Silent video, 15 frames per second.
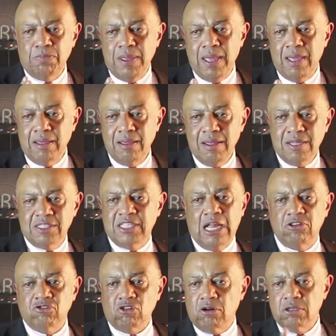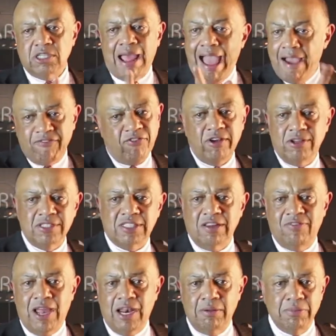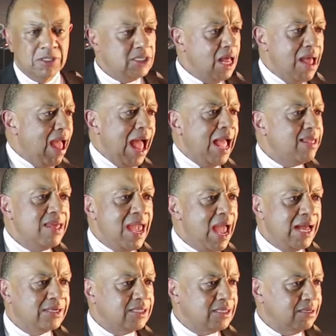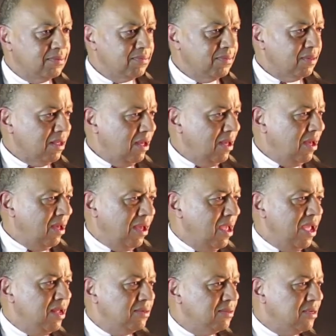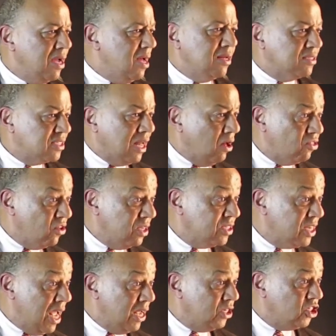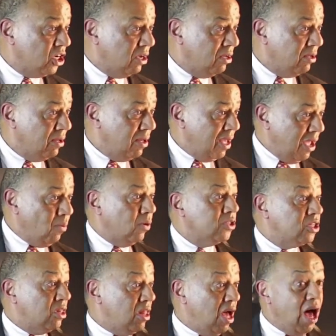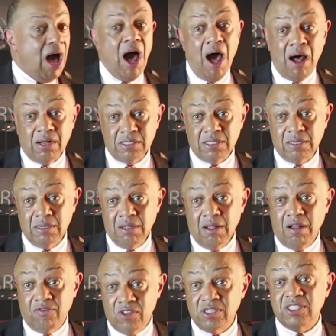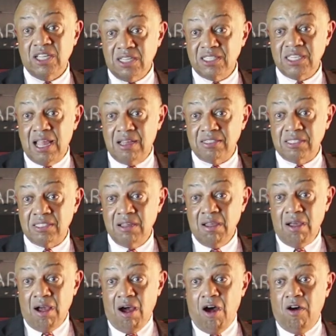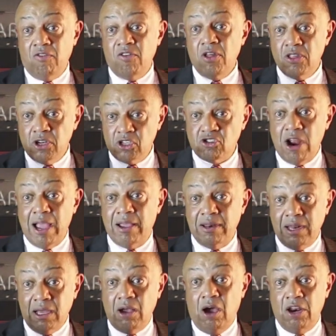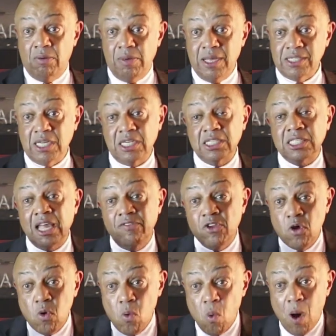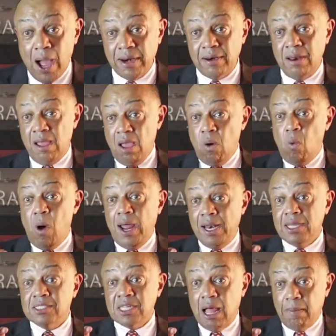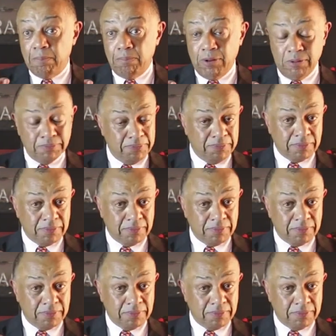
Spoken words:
being central to Africa's development, and yet in Southeast Asia, it was at the heart of the success of the dragon economies. I'll just give you one example.